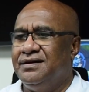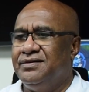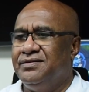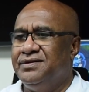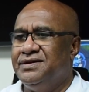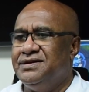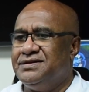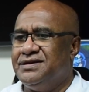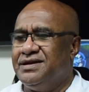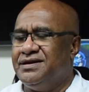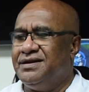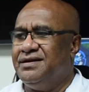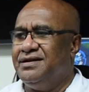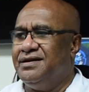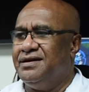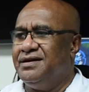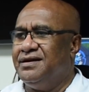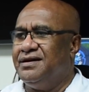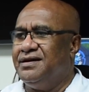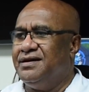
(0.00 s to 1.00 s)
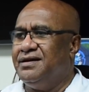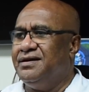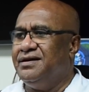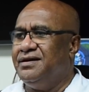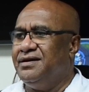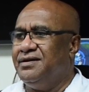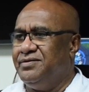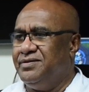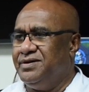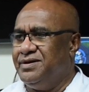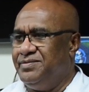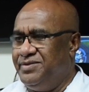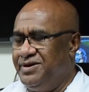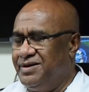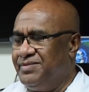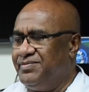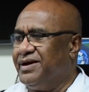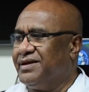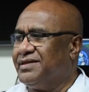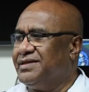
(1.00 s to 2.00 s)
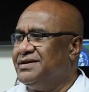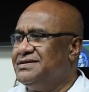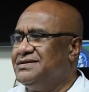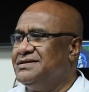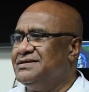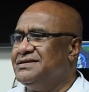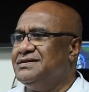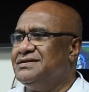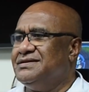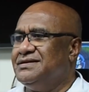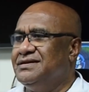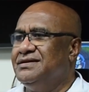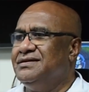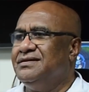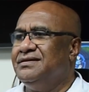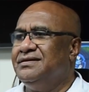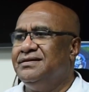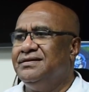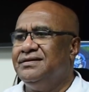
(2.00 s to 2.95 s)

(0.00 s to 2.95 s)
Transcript: We said you know, we'd bring back the GCC.